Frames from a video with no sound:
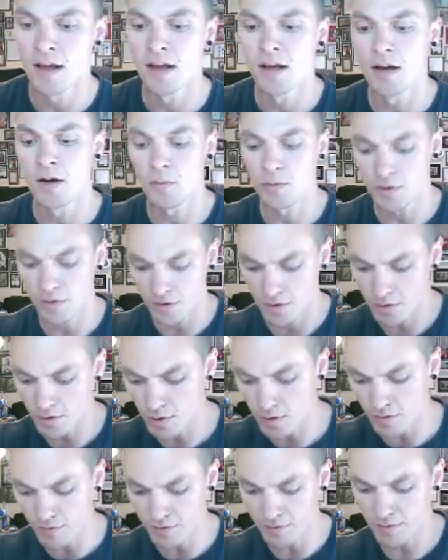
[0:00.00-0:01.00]
I'm going to go
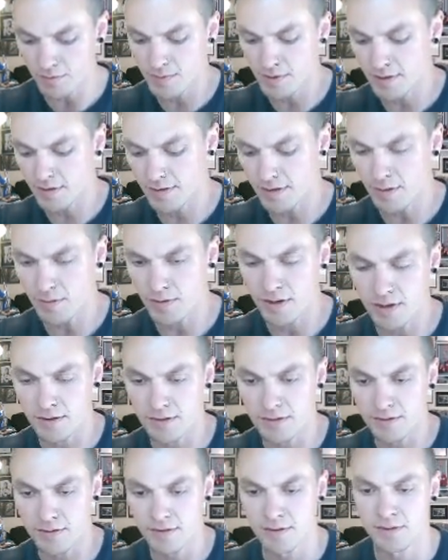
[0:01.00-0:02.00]
over some of these outlines